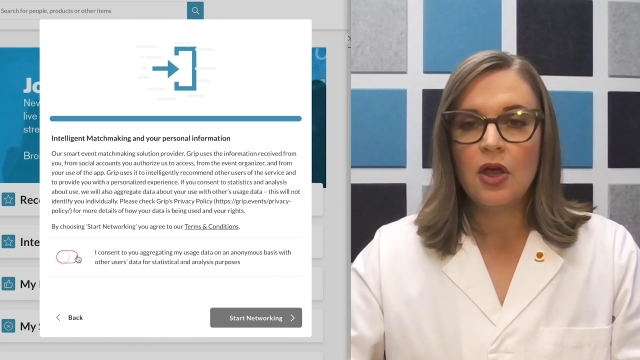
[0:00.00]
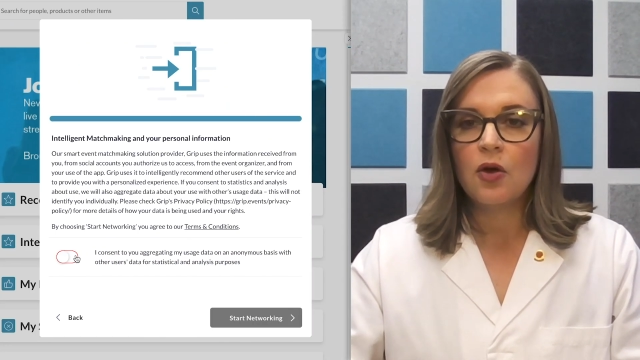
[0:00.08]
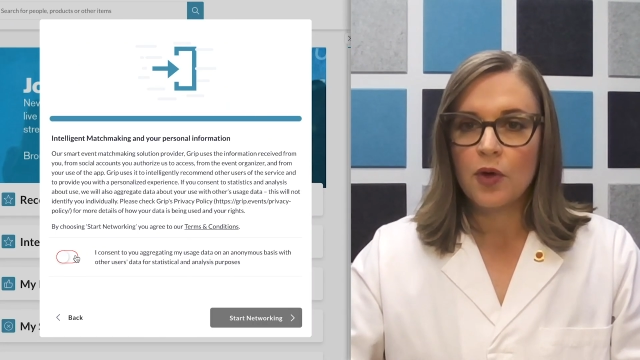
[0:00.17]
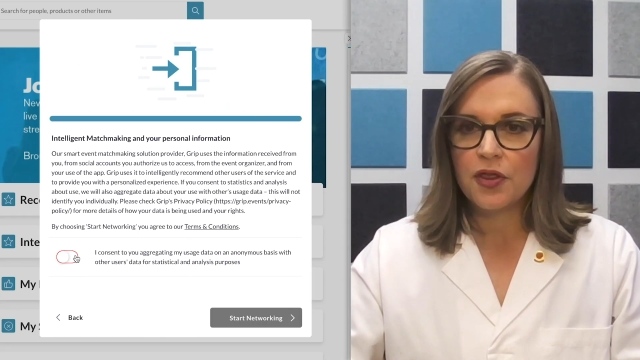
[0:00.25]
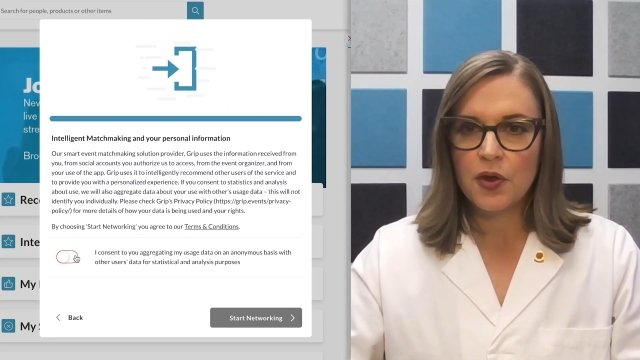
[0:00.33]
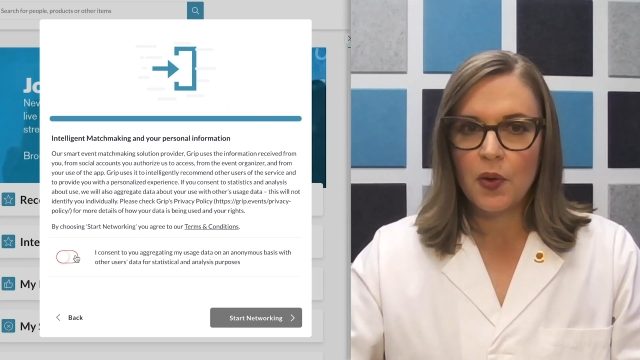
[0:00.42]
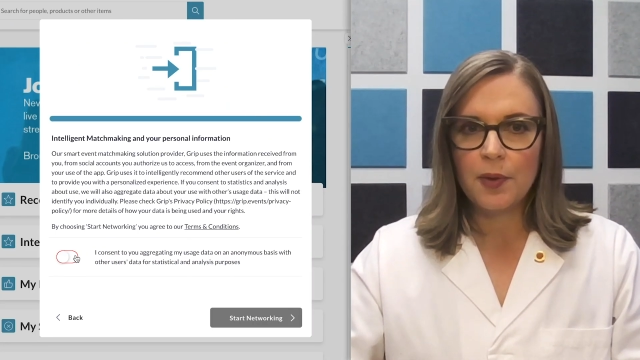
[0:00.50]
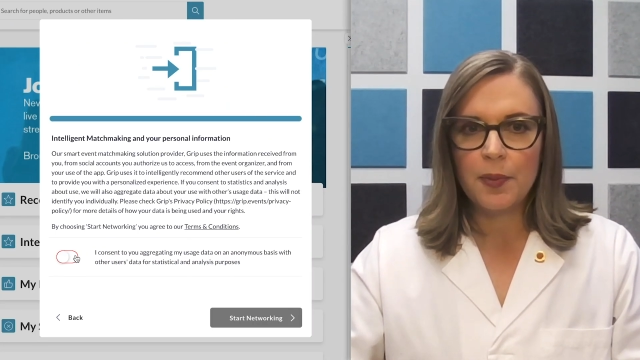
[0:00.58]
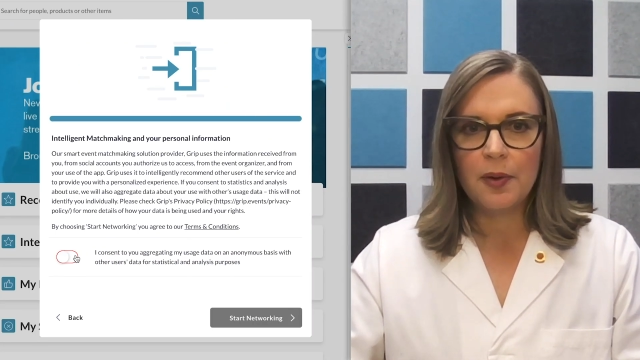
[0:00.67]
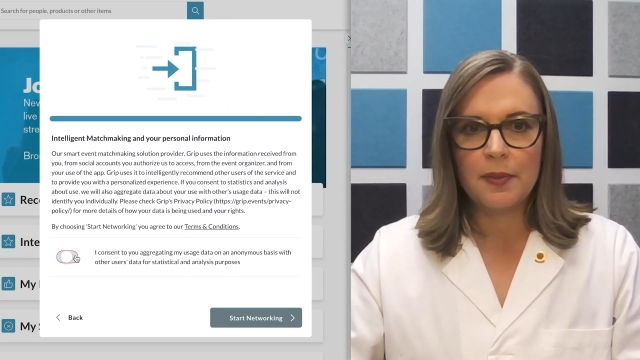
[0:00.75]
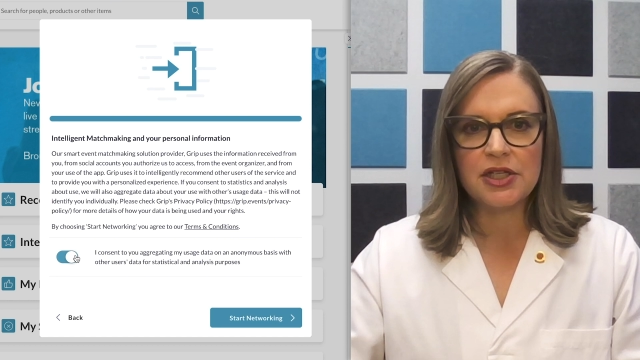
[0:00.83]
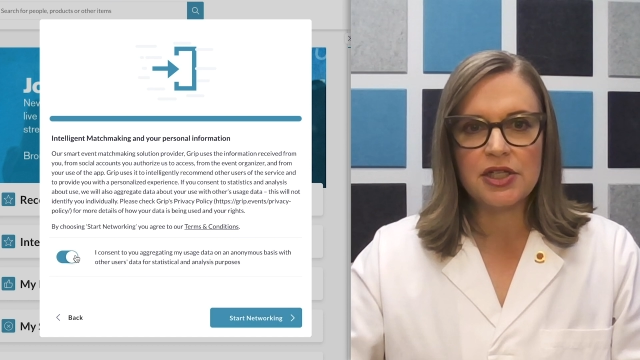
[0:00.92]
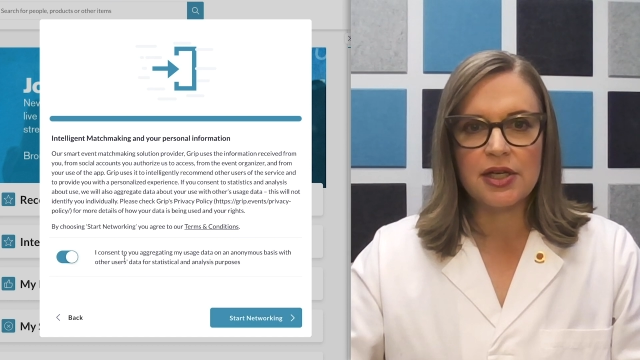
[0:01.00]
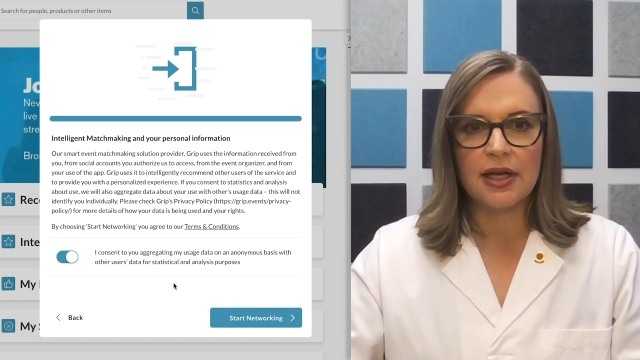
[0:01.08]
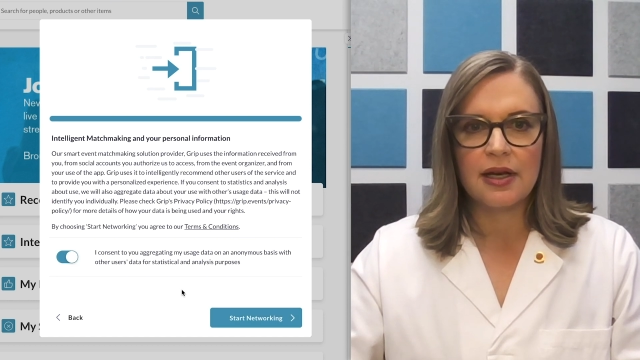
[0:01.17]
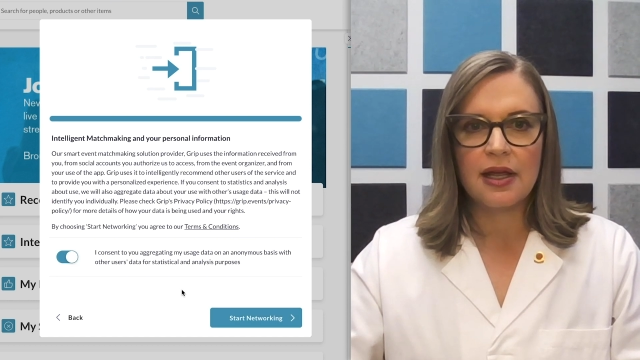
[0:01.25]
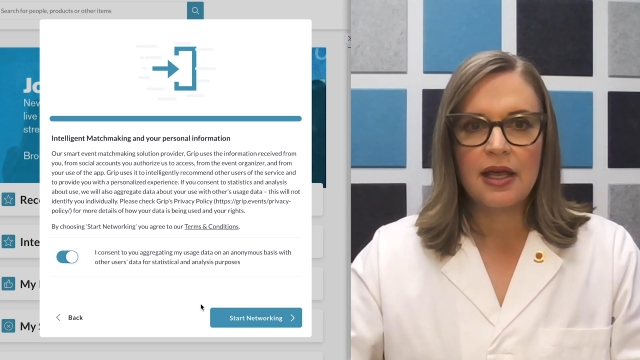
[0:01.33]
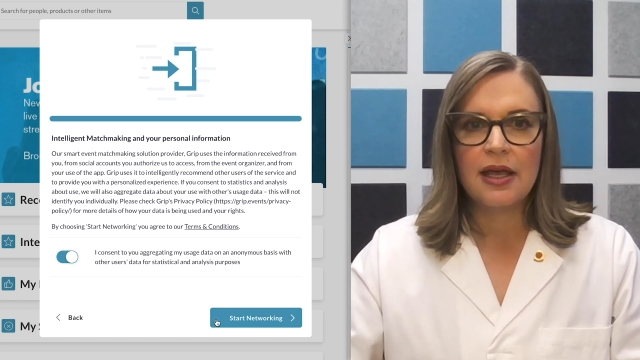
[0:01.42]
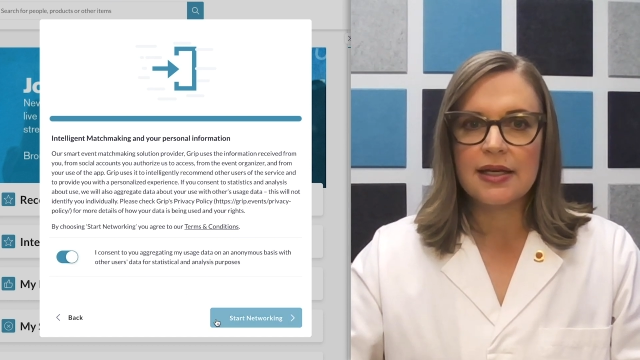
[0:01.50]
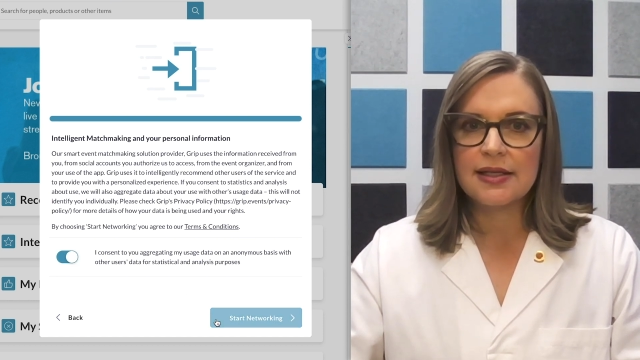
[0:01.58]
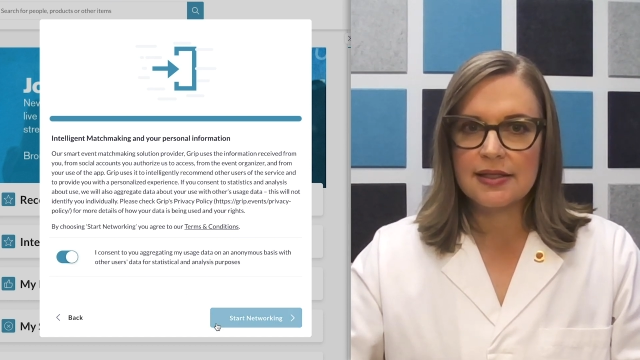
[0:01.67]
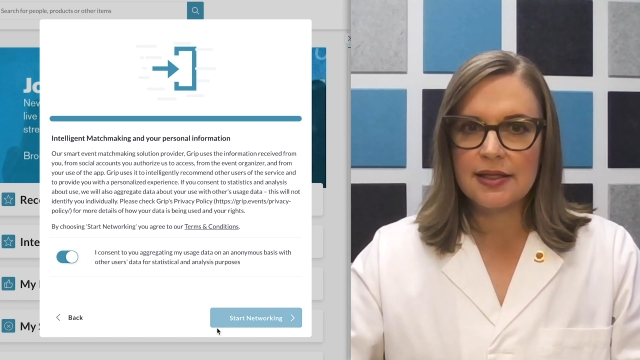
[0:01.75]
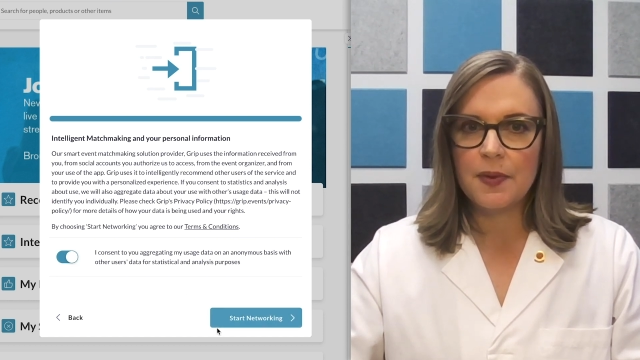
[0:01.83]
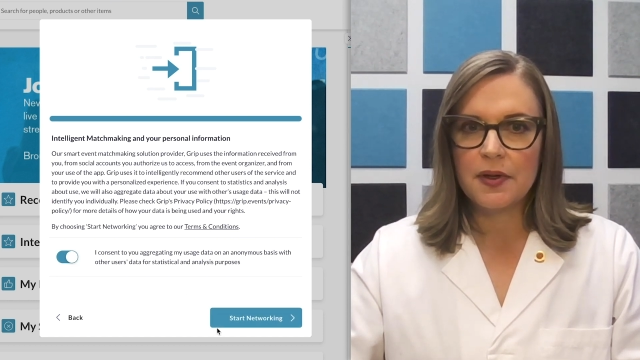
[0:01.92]
With your permission,
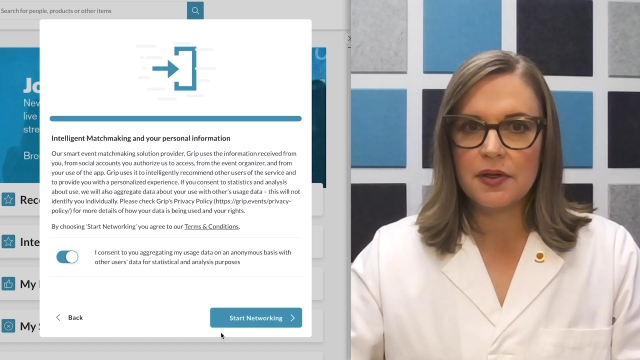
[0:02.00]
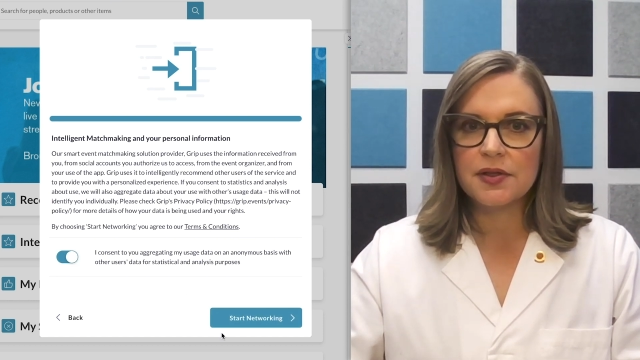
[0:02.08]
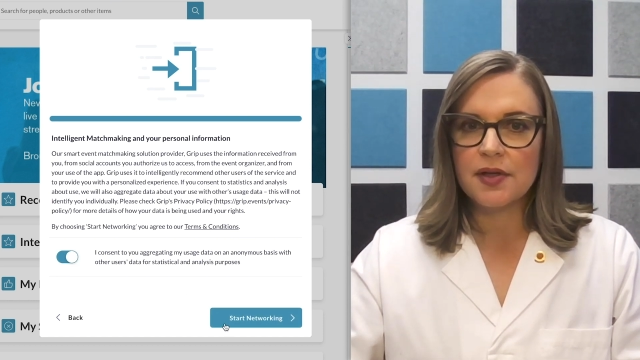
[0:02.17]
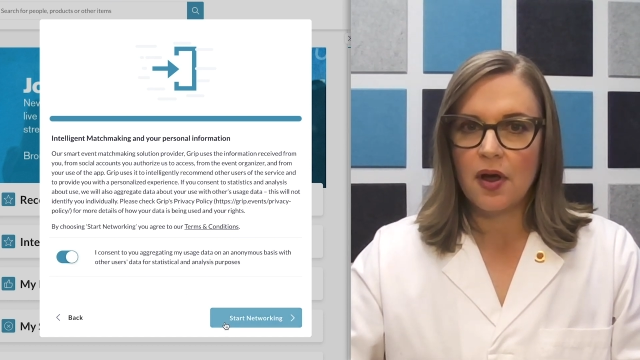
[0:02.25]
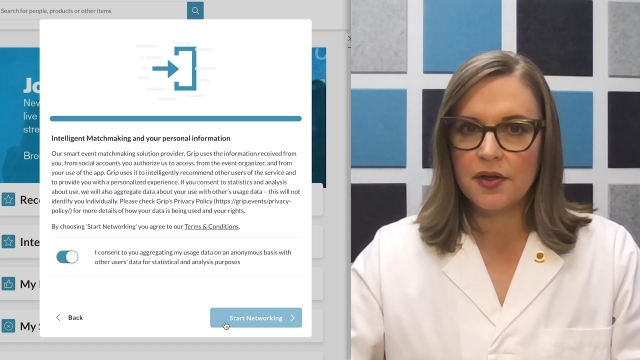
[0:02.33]
exhibitors